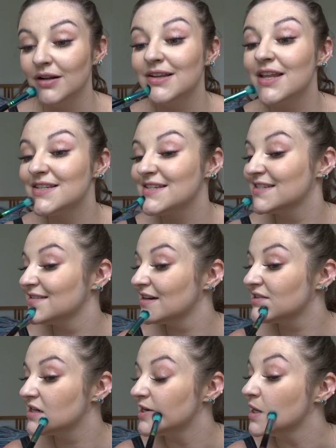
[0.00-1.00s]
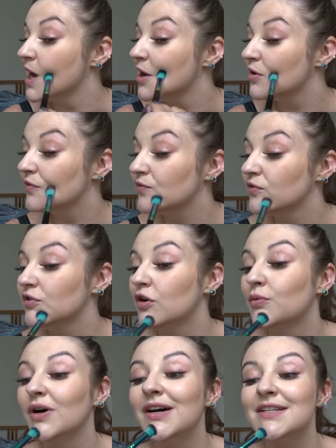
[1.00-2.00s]
and then suddenly, out of
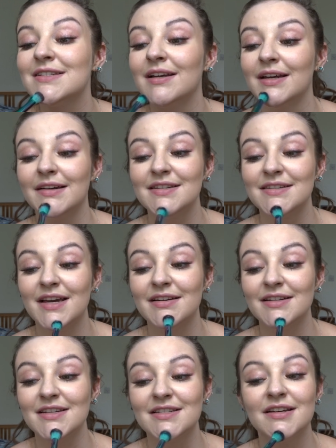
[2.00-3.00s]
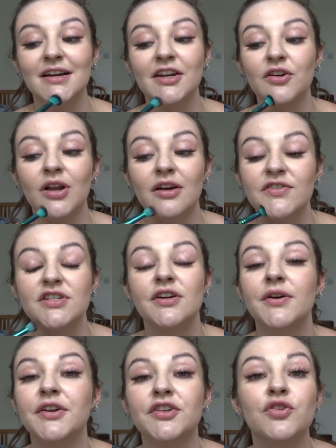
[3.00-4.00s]
nowhere, it's like Satan decided your life is
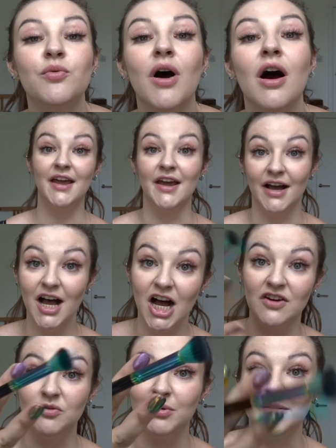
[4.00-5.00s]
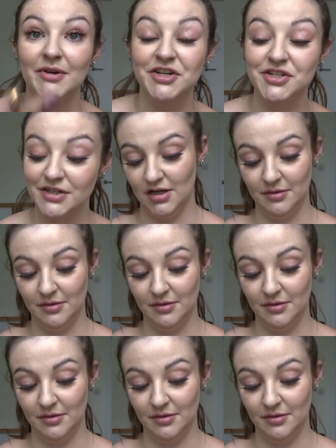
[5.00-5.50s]
going too well. Here, have a blemish.